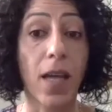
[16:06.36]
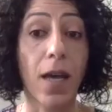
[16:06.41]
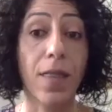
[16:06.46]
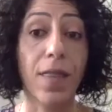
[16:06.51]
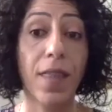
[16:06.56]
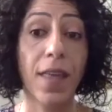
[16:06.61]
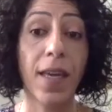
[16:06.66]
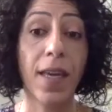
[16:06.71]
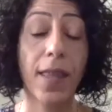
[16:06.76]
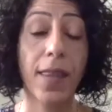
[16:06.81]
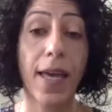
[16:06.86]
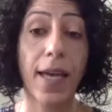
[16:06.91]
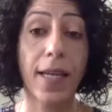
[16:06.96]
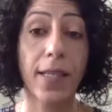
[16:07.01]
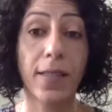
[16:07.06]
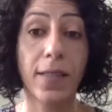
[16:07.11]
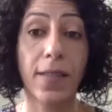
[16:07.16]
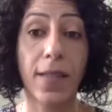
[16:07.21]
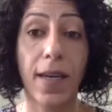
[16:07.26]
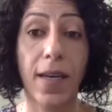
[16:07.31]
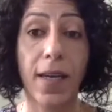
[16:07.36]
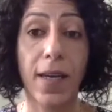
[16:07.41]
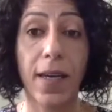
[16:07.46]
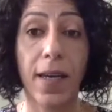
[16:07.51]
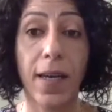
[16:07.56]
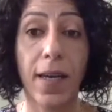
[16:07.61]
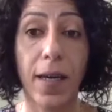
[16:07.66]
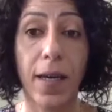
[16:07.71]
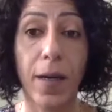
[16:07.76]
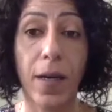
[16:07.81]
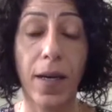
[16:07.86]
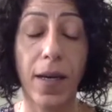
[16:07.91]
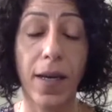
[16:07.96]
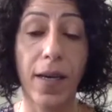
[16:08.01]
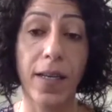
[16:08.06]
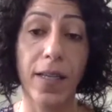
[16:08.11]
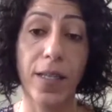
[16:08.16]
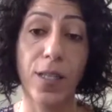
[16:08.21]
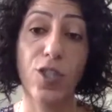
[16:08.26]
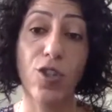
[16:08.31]
think that
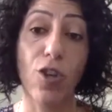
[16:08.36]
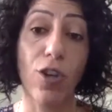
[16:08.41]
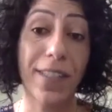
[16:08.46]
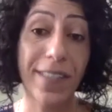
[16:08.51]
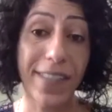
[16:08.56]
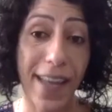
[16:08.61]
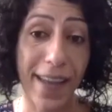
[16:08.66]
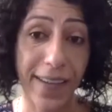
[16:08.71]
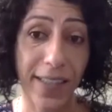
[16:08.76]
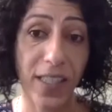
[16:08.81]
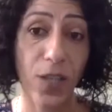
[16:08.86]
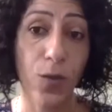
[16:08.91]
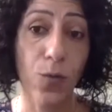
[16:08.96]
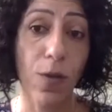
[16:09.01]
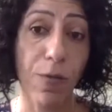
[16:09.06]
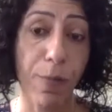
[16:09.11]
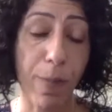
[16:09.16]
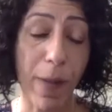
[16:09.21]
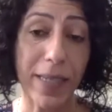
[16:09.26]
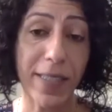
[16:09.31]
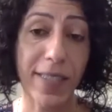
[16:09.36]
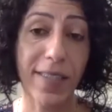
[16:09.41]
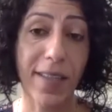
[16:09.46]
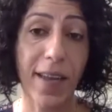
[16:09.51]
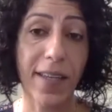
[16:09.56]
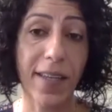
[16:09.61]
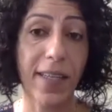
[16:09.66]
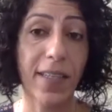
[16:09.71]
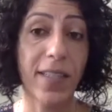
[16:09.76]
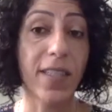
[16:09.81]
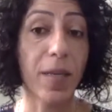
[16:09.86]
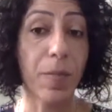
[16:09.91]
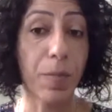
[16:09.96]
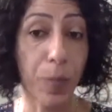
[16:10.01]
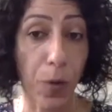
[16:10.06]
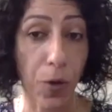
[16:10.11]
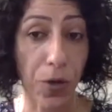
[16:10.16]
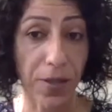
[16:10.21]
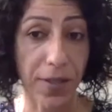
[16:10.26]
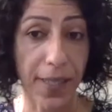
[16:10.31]
solidarity with Palestine is
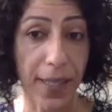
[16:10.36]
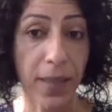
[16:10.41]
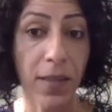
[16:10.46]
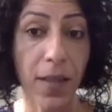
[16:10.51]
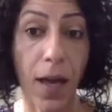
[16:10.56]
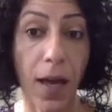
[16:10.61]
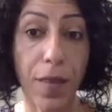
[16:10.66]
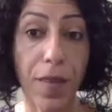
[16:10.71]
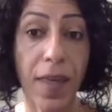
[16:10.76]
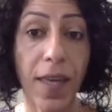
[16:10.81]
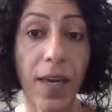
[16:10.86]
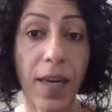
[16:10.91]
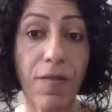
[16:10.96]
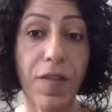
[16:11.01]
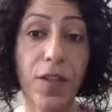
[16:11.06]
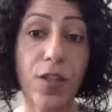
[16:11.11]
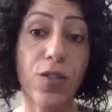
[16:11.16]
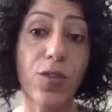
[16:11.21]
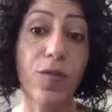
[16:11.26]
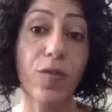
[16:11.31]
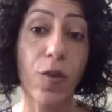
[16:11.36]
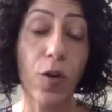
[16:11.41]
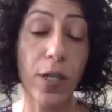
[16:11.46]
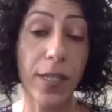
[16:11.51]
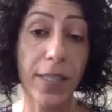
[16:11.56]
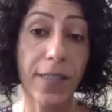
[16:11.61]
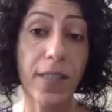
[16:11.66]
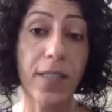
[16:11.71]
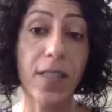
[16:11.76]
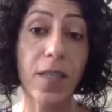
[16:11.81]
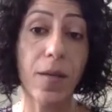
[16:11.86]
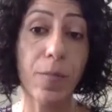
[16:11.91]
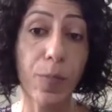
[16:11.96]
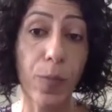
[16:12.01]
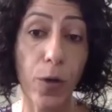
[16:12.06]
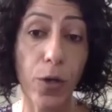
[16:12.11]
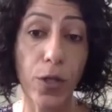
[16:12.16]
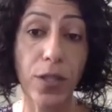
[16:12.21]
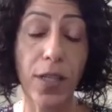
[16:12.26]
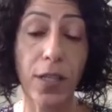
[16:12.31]
important. I think, first of all, it is
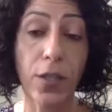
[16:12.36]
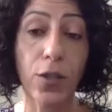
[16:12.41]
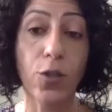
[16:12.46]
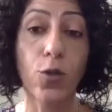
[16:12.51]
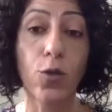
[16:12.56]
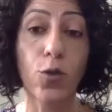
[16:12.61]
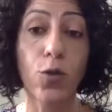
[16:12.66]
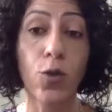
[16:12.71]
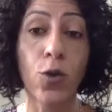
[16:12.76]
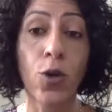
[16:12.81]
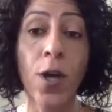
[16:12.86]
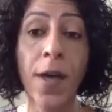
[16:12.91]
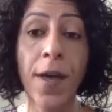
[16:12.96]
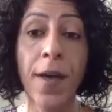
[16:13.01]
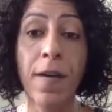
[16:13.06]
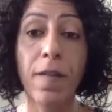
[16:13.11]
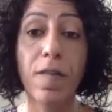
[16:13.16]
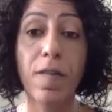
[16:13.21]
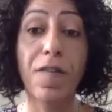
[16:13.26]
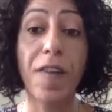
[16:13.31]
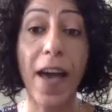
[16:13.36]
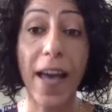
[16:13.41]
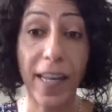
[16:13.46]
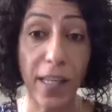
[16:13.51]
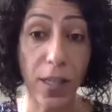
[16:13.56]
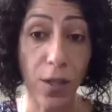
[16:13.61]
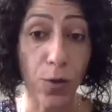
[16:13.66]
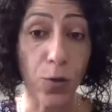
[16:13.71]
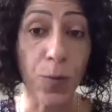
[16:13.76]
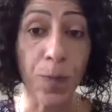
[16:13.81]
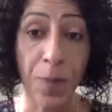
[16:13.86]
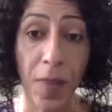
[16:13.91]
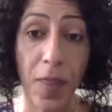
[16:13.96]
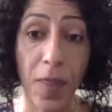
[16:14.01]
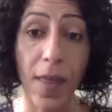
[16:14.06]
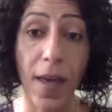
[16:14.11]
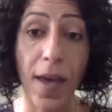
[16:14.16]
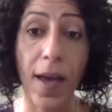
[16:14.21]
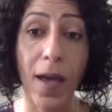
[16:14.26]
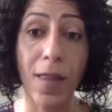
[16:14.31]
important to value
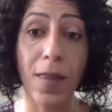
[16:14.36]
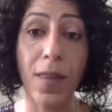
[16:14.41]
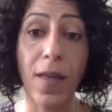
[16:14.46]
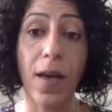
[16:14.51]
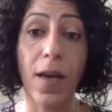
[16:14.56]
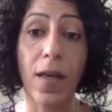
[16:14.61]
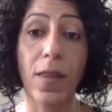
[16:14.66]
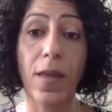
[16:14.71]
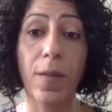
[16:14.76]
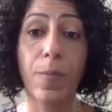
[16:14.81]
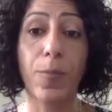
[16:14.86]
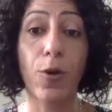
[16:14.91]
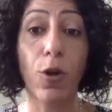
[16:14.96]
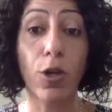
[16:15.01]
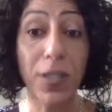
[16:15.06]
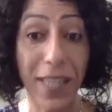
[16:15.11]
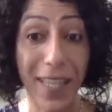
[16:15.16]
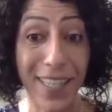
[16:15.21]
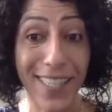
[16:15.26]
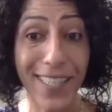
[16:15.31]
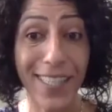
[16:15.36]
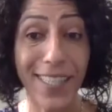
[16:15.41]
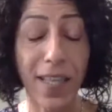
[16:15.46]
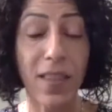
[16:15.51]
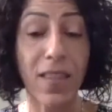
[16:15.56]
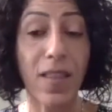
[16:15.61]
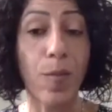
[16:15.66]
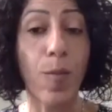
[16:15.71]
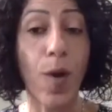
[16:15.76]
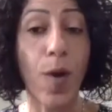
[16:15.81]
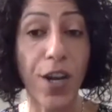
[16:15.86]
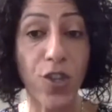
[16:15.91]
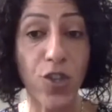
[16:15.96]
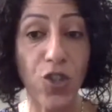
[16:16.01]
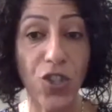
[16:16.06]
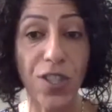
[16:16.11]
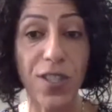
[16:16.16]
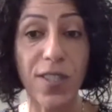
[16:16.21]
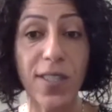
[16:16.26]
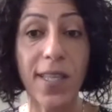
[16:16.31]
the protests and the
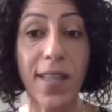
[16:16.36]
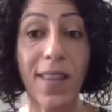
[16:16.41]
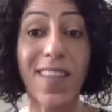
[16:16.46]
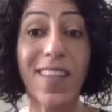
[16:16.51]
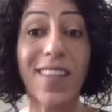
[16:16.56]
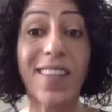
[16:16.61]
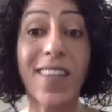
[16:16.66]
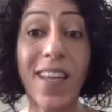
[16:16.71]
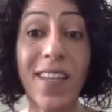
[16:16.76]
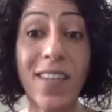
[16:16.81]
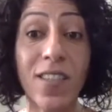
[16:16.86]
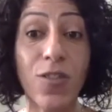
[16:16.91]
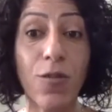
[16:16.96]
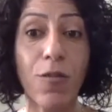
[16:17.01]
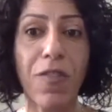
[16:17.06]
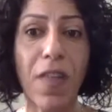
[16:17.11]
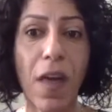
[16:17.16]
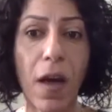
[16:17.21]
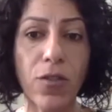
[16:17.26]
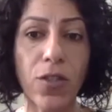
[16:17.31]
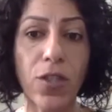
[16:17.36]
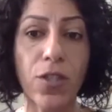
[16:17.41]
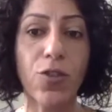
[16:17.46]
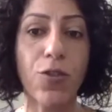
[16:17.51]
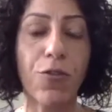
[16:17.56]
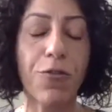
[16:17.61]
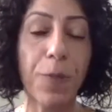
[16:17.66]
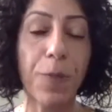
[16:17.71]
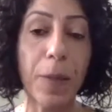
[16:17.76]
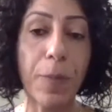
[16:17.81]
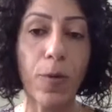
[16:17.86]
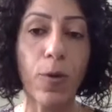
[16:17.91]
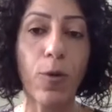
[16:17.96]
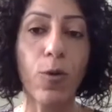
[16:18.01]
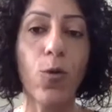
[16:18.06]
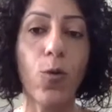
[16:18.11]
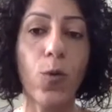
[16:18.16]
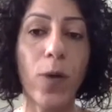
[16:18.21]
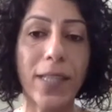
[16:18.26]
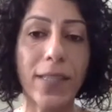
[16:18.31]
marches and the tens of thousands of people
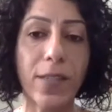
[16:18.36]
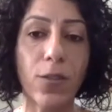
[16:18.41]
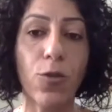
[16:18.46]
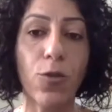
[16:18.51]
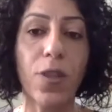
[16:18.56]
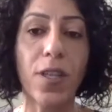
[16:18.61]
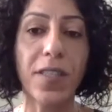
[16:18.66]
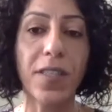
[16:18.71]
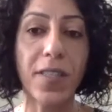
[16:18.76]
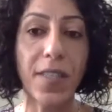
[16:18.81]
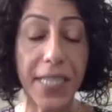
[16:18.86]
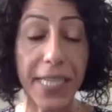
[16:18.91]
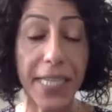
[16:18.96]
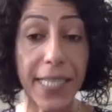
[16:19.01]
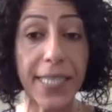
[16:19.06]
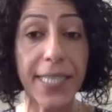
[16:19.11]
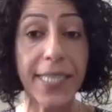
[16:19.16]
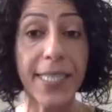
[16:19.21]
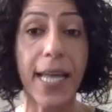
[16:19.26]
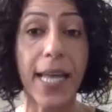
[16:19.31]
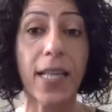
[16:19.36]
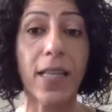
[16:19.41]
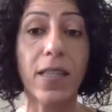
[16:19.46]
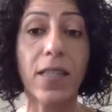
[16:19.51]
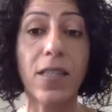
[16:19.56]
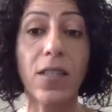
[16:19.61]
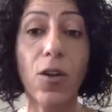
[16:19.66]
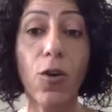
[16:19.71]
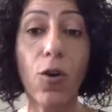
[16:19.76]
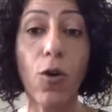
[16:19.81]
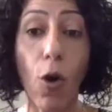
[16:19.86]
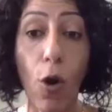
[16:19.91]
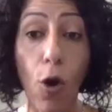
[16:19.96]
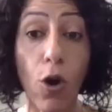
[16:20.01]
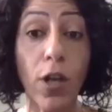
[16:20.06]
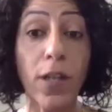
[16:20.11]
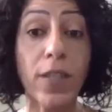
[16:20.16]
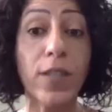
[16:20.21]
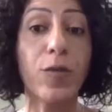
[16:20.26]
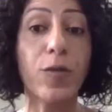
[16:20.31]
who went to the streets and
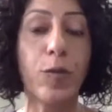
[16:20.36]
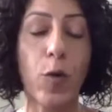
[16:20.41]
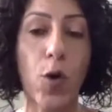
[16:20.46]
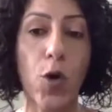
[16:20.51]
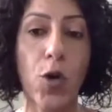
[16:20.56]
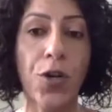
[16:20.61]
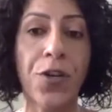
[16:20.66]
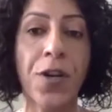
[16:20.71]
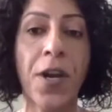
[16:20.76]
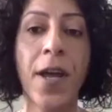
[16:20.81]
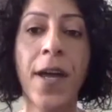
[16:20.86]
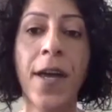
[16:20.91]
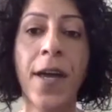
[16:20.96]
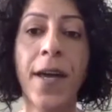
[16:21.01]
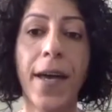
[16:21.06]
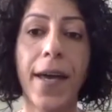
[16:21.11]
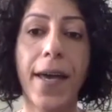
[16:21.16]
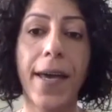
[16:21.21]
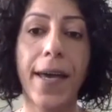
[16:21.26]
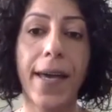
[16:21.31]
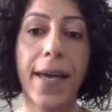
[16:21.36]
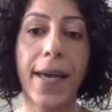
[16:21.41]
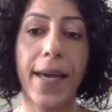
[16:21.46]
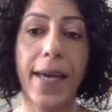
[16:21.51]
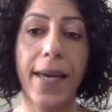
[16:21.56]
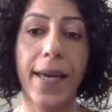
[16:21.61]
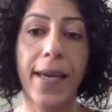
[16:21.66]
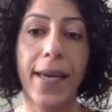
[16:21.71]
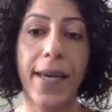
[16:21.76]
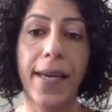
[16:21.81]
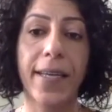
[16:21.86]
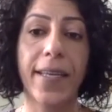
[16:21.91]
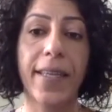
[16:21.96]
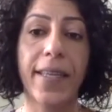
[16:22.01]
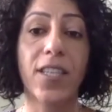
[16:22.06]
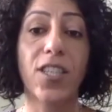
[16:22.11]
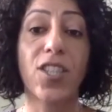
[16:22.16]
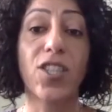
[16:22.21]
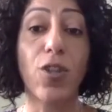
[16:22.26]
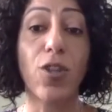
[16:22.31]
called for
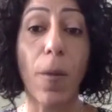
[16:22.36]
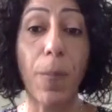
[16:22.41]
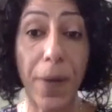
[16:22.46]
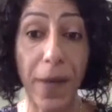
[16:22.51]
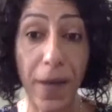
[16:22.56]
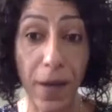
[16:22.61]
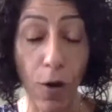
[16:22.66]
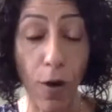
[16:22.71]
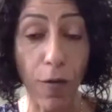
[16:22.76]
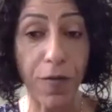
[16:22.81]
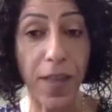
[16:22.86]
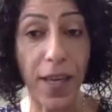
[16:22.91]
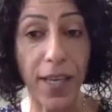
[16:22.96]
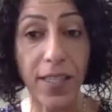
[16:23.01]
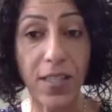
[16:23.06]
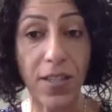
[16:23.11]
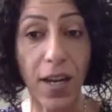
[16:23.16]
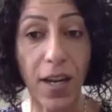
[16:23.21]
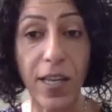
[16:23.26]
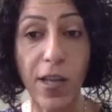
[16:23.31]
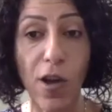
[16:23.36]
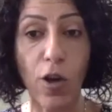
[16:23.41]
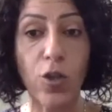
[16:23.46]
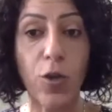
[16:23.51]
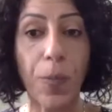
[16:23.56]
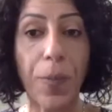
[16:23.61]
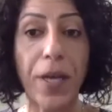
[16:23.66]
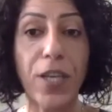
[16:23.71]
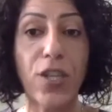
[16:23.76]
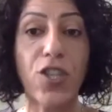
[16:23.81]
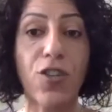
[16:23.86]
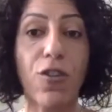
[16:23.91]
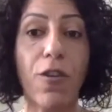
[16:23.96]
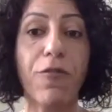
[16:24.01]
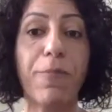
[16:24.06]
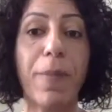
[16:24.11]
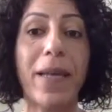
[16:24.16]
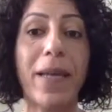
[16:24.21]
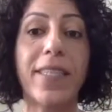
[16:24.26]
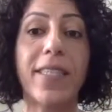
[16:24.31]
the stopping of the Israeli occupation of
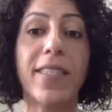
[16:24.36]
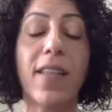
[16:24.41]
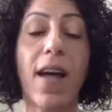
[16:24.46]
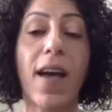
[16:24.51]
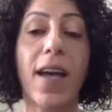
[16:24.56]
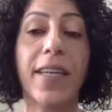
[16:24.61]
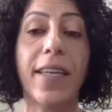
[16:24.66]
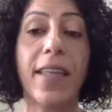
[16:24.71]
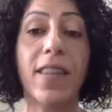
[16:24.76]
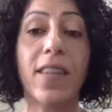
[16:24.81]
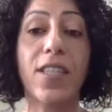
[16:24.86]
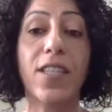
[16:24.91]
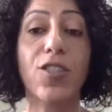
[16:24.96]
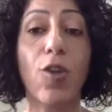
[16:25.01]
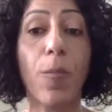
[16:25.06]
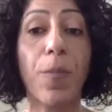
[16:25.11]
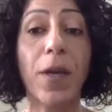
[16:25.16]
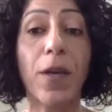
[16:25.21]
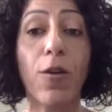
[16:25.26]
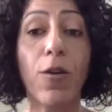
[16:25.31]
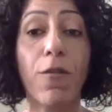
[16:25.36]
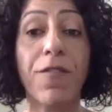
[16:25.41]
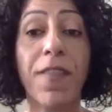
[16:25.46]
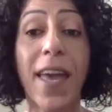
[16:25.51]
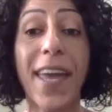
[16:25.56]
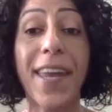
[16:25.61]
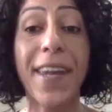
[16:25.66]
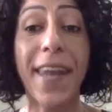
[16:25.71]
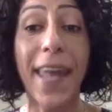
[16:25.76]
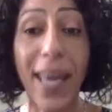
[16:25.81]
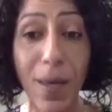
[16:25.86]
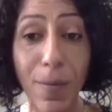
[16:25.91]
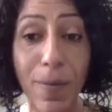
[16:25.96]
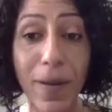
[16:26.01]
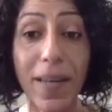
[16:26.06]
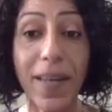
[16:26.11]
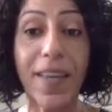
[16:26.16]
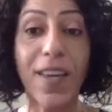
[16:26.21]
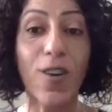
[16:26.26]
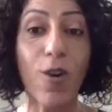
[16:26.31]
Palestine and the stopping of the
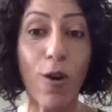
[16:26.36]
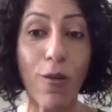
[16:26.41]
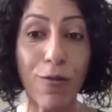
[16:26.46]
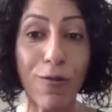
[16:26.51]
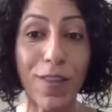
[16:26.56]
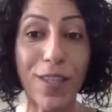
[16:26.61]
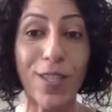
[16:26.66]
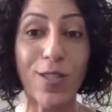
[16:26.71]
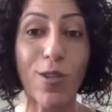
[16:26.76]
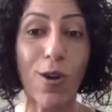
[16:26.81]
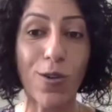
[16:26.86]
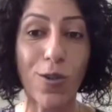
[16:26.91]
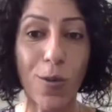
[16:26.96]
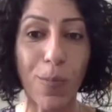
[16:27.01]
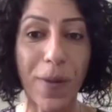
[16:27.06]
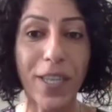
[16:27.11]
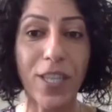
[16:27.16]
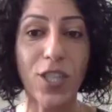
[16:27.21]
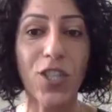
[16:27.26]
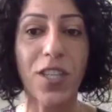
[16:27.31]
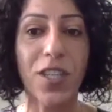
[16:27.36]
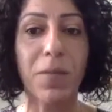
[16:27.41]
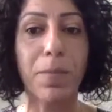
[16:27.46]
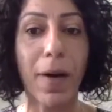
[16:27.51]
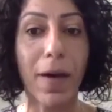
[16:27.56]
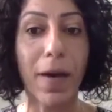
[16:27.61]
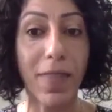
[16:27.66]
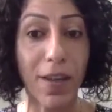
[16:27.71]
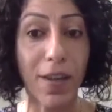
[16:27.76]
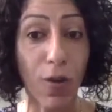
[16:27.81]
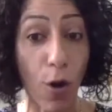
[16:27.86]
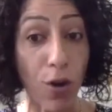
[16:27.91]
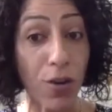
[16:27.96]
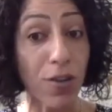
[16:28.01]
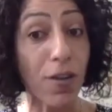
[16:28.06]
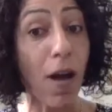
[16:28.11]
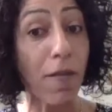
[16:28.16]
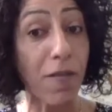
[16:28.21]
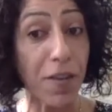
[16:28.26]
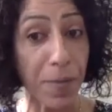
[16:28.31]
enabling of this occupation by their
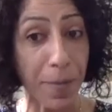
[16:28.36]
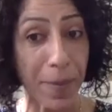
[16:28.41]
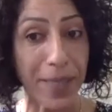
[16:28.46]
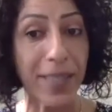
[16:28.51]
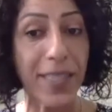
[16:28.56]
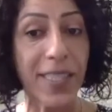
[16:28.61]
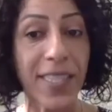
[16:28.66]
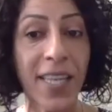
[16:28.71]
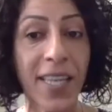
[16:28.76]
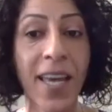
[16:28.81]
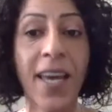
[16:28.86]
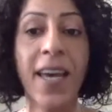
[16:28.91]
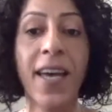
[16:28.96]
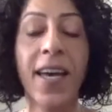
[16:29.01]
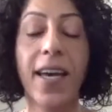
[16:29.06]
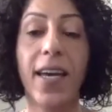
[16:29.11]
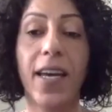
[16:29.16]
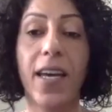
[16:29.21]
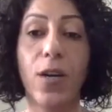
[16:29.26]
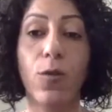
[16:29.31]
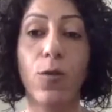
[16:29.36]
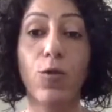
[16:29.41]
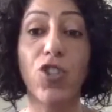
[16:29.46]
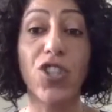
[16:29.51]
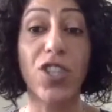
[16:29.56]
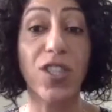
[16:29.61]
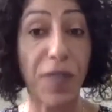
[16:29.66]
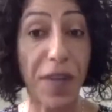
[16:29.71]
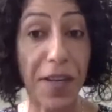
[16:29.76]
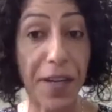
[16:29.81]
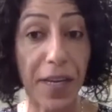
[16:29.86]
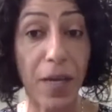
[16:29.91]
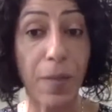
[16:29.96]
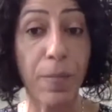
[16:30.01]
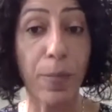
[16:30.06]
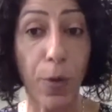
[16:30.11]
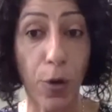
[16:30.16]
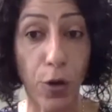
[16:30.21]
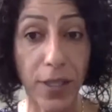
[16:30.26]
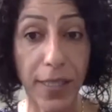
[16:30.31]
own governments, which is very
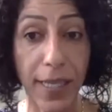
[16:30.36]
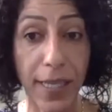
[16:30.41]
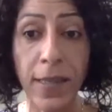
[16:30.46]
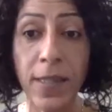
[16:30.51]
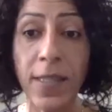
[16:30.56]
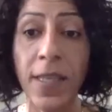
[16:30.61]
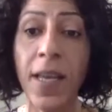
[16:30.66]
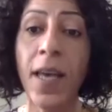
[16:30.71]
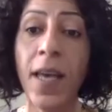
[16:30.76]
important.